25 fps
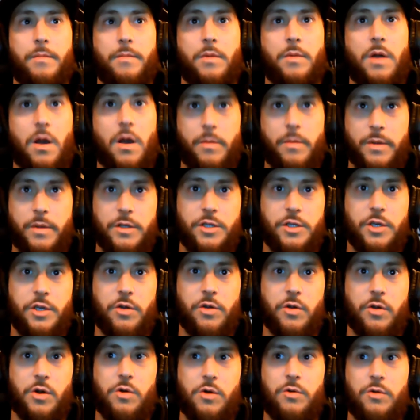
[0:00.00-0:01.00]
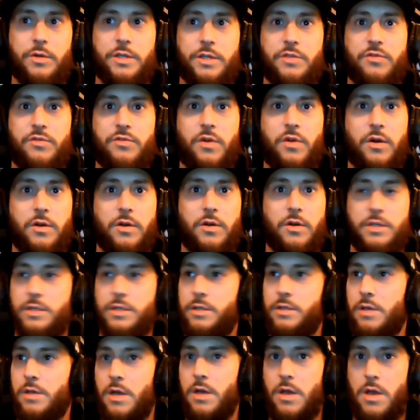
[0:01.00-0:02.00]
come into your own as far
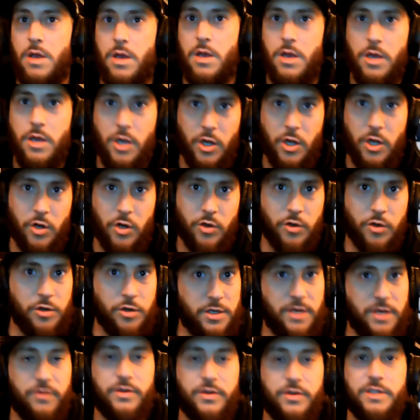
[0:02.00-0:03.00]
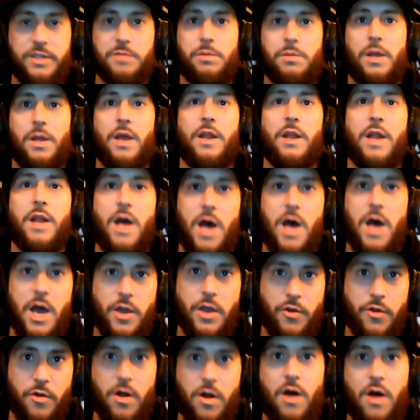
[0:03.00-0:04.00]
as, your defense playing hot,
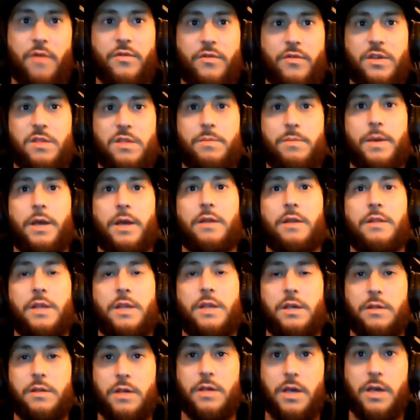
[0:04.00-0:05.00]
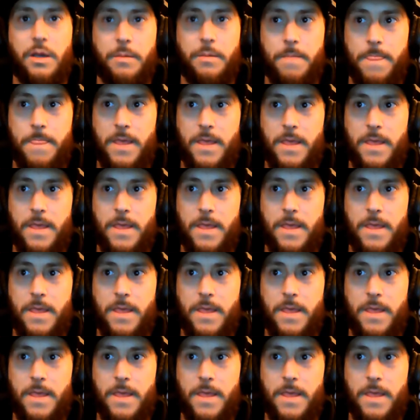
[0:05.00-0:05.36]
your offense picking things up.